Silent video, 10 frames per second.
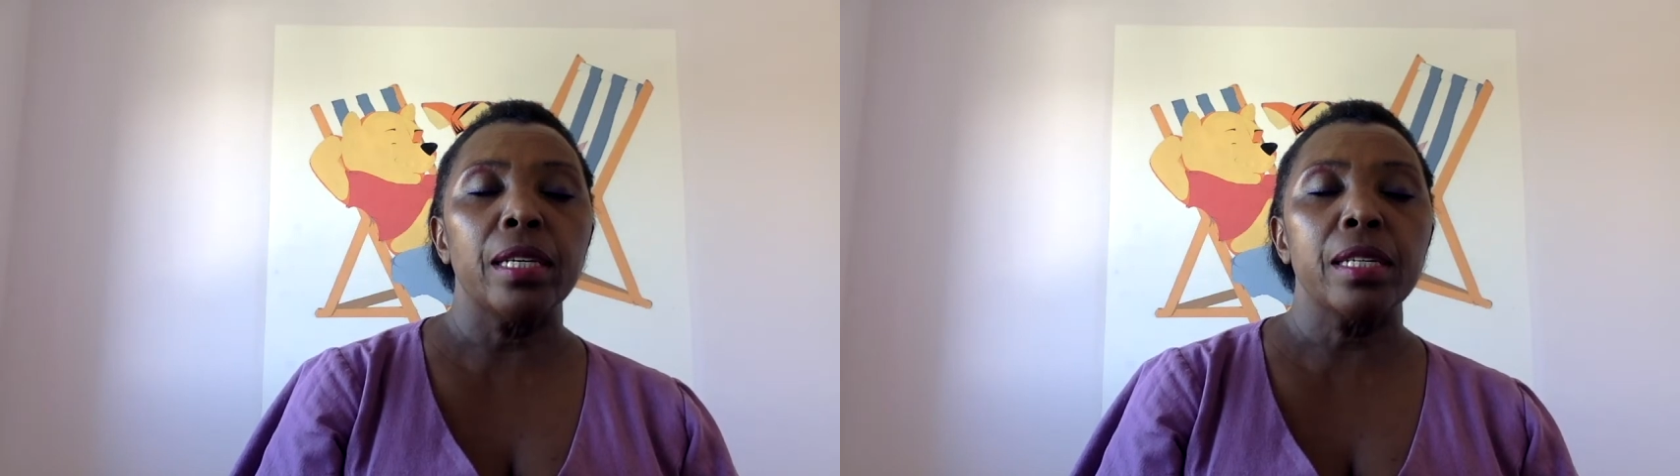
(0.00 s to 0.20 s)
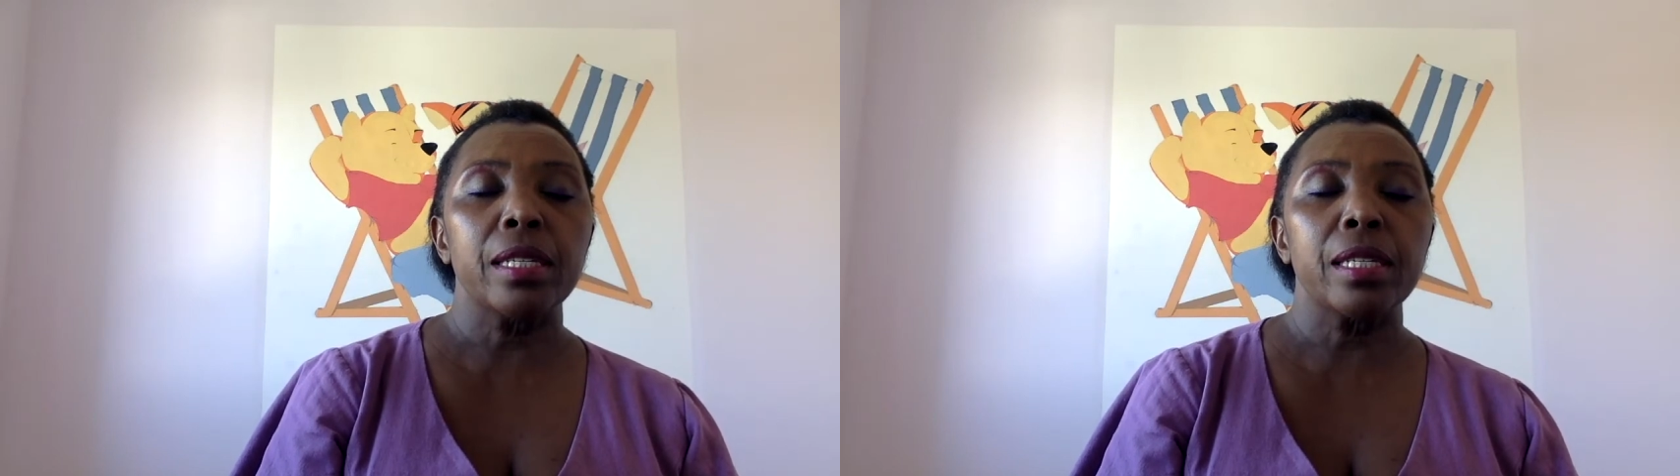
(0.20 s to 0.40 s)

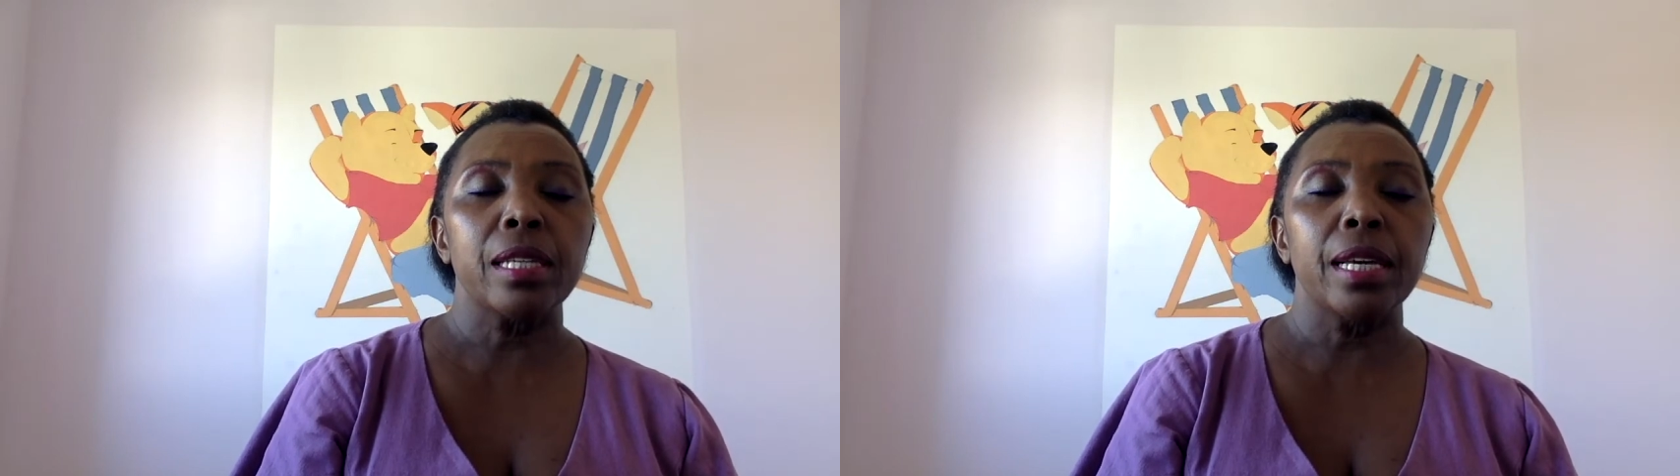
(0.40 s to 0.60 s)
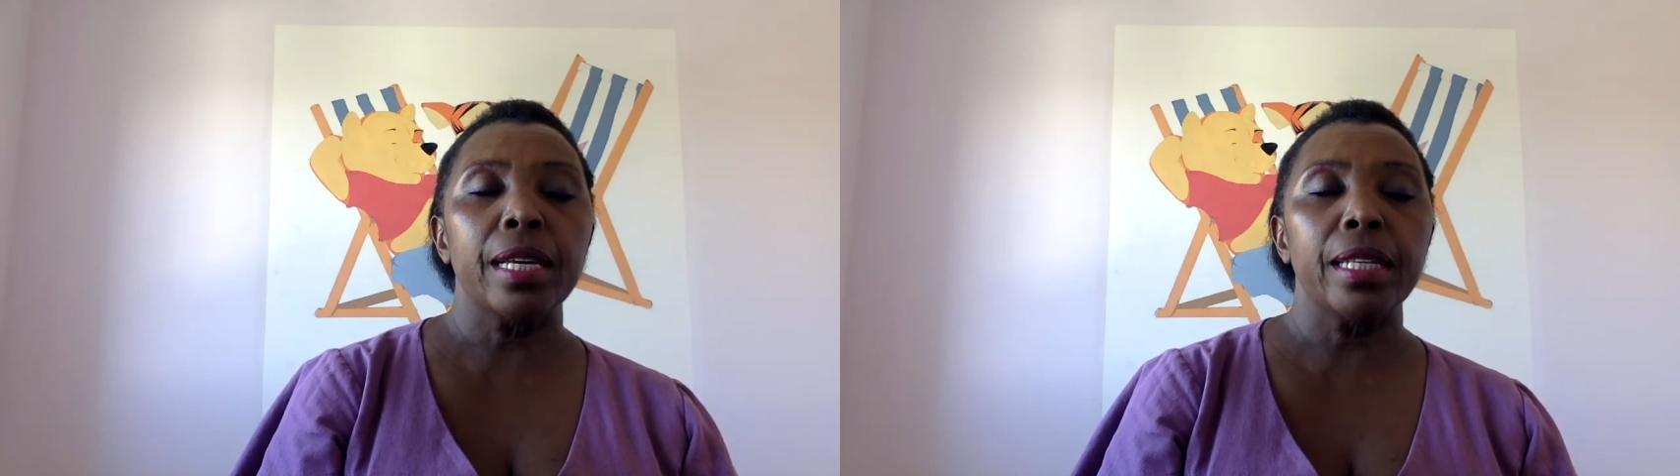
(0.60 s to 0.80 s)

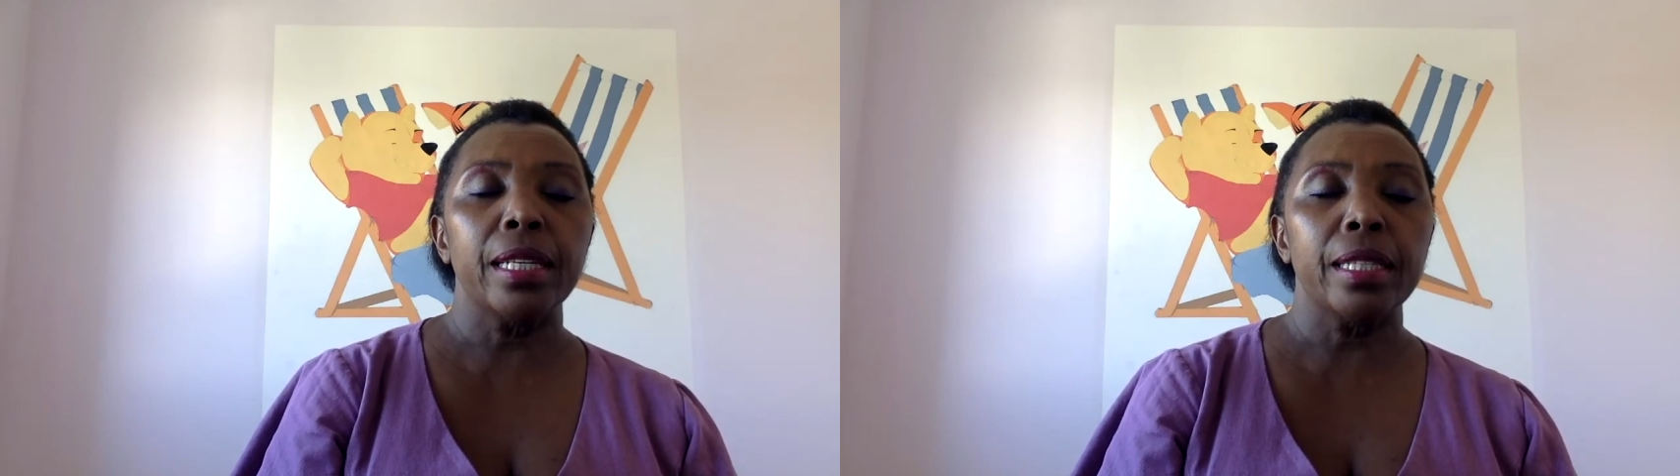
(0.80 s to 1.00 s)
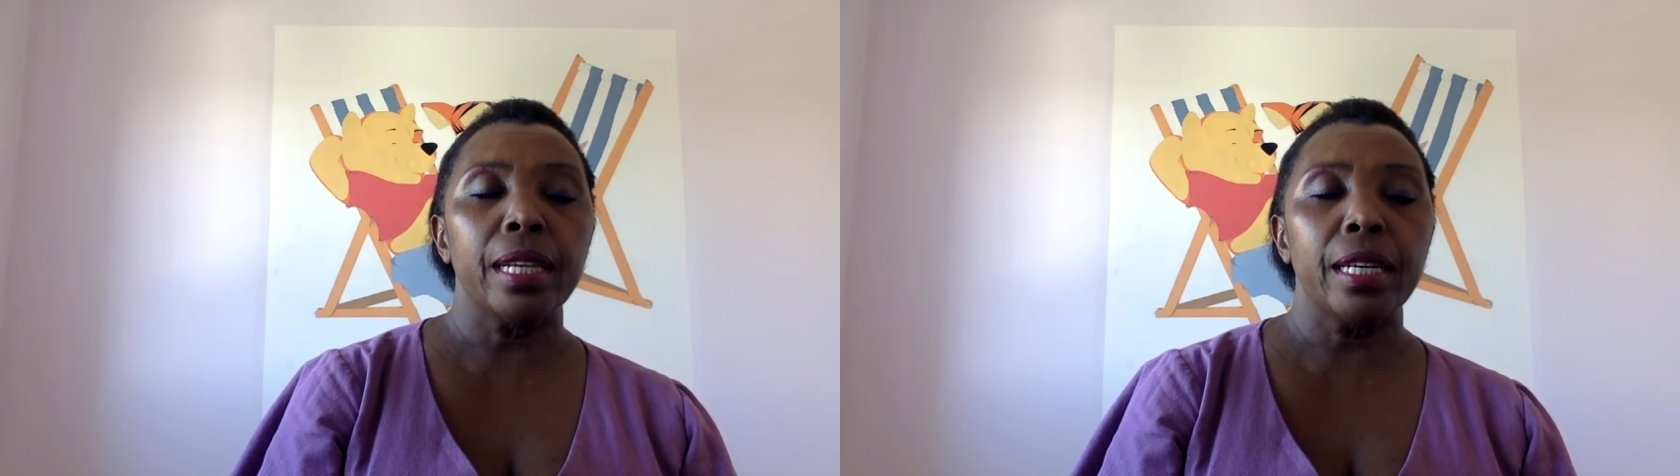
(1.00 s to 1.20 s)
slightly
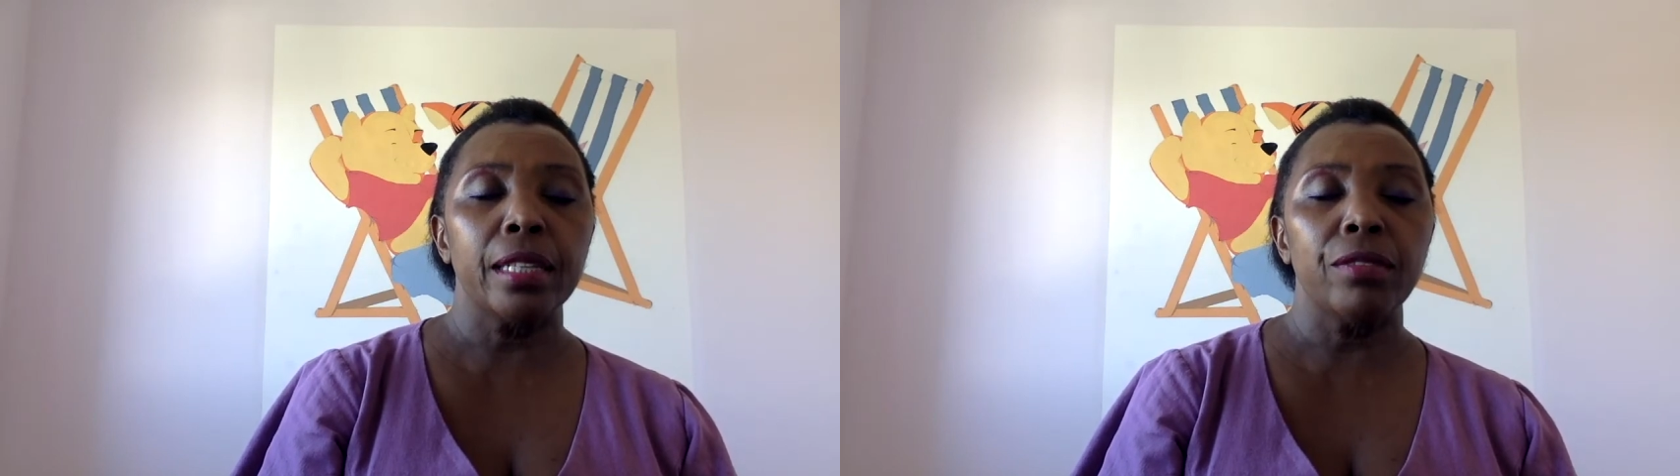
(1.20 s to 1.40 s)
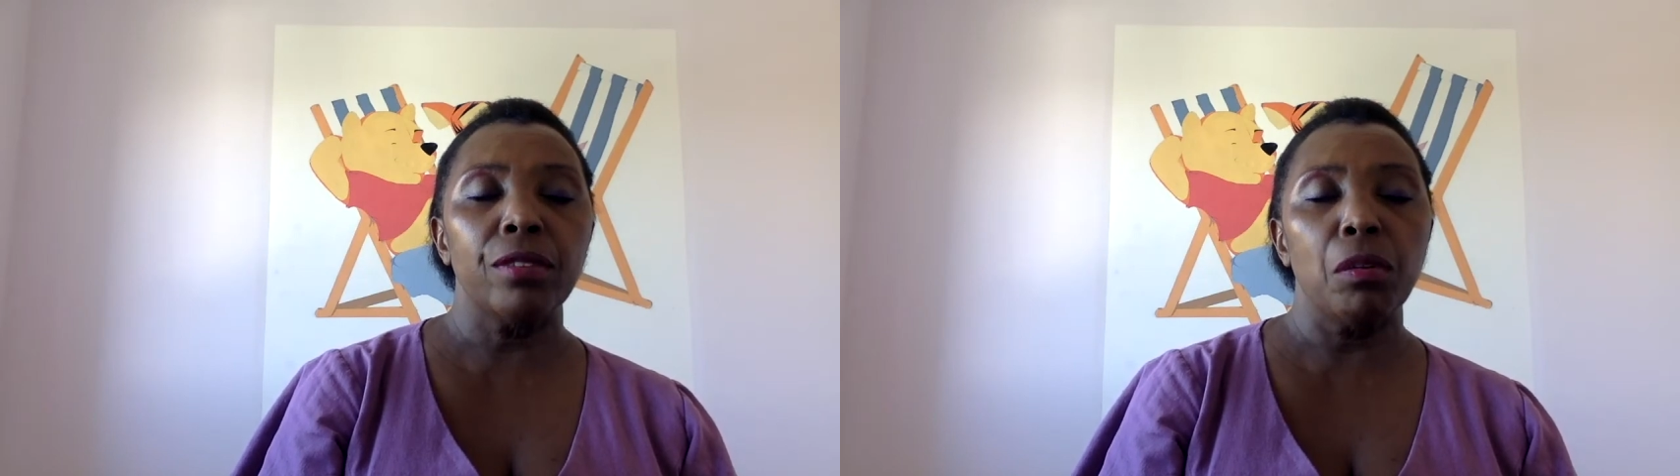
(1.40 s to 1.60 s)
tucked
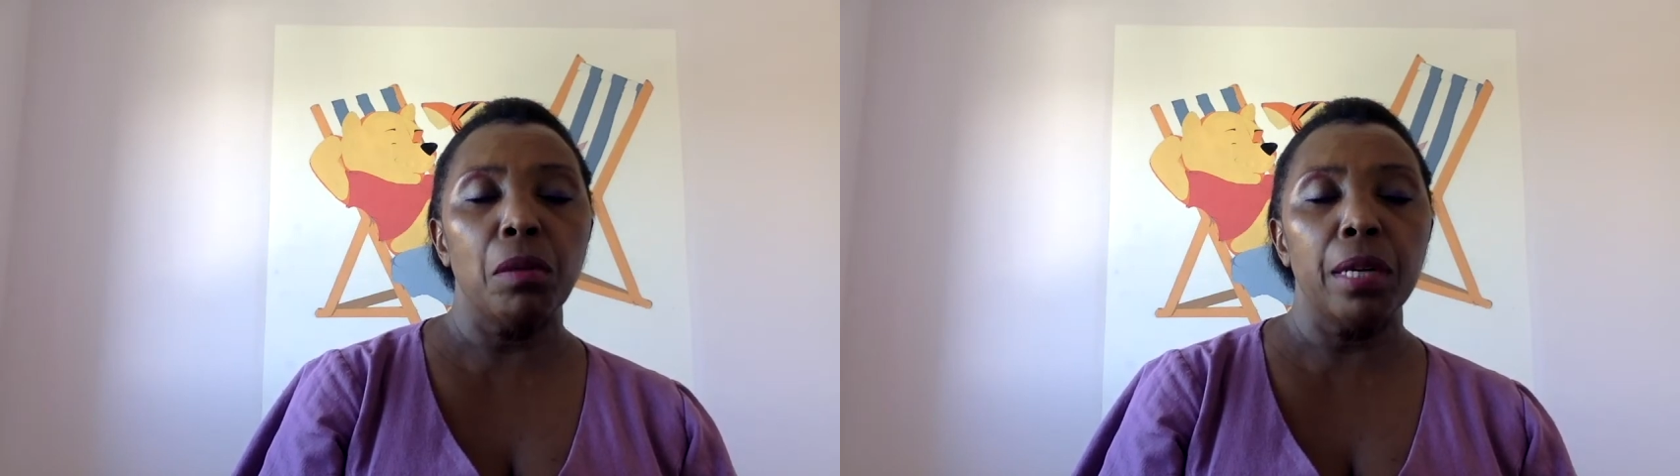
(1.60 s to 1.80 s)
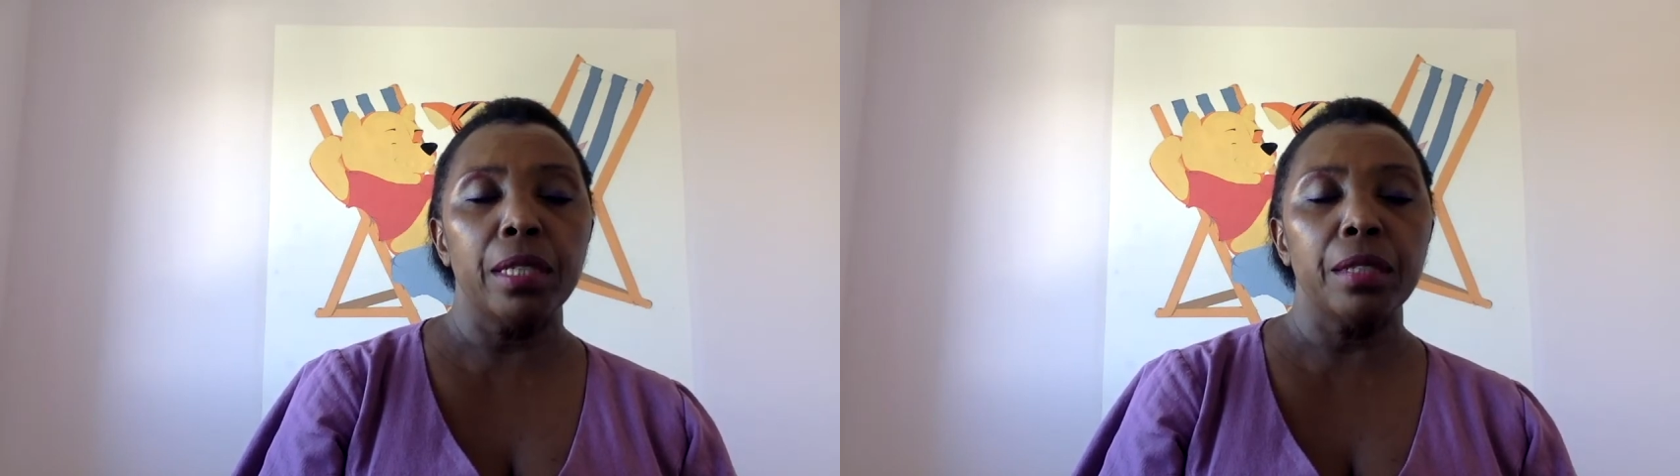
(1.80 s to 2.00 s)
forward